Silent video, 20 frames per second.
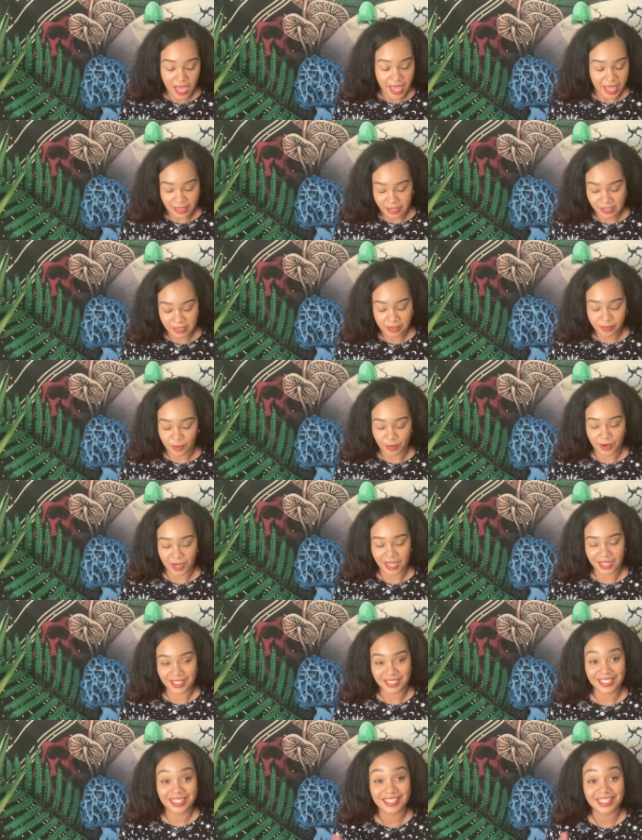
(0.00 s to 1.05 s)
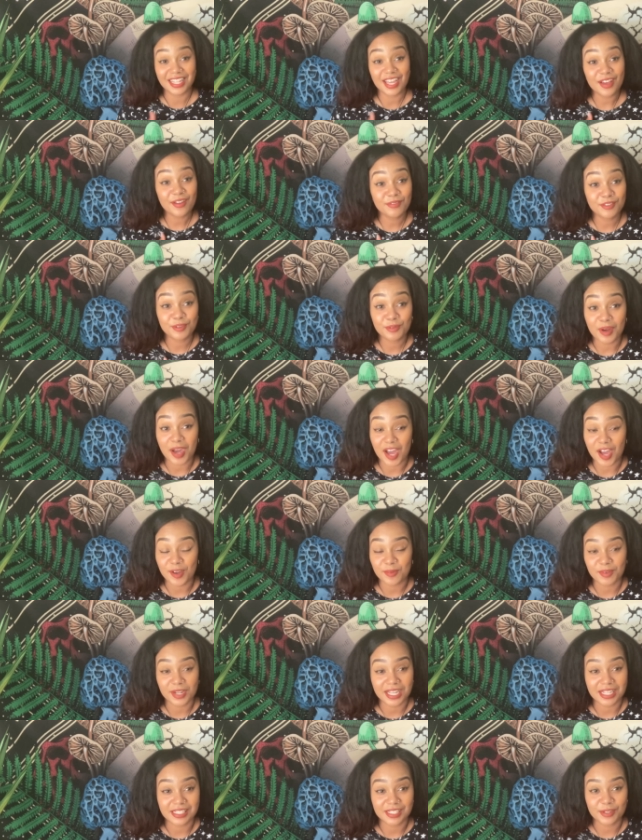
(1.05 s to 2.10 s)
at this point. Love you
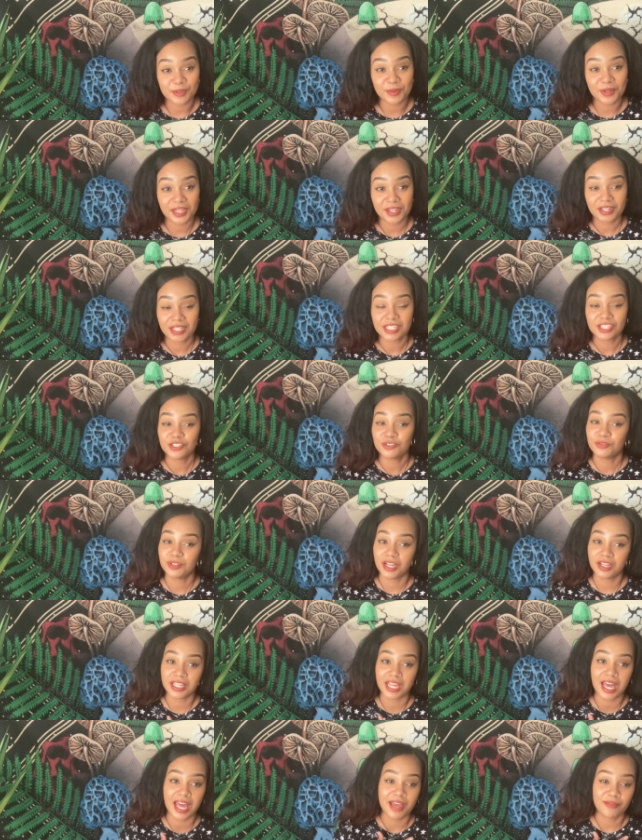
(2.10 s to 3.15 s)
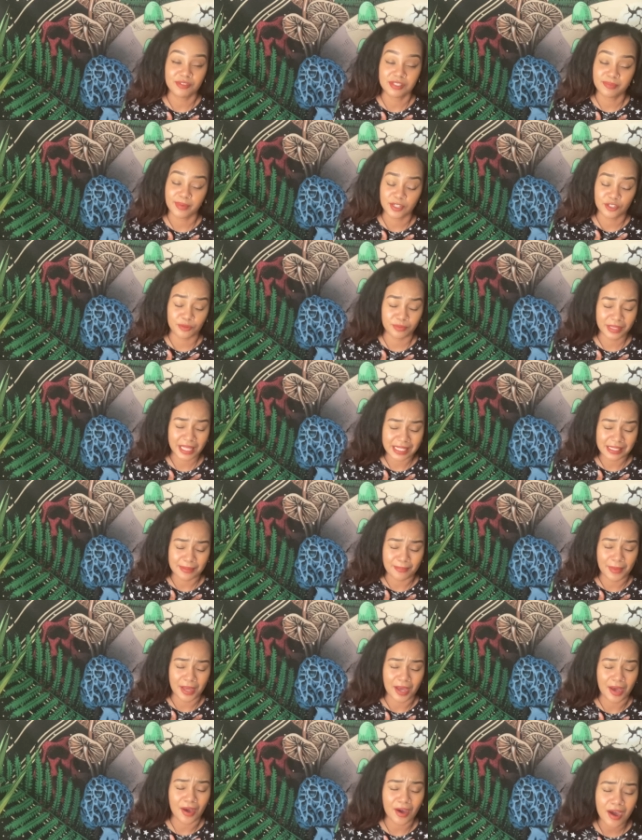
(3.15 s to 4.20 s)
always, Aquarius. You know y'all have a special place in my
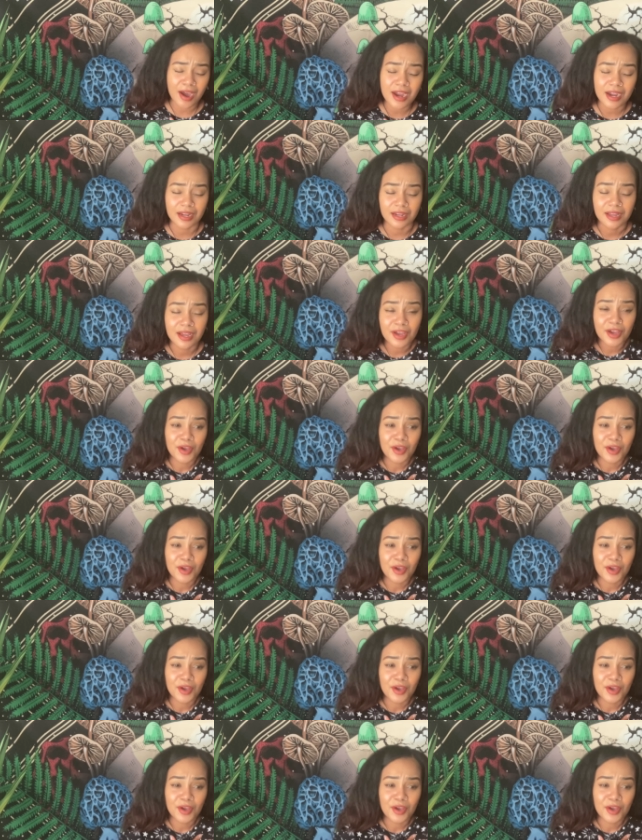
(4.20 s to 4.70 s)
heart.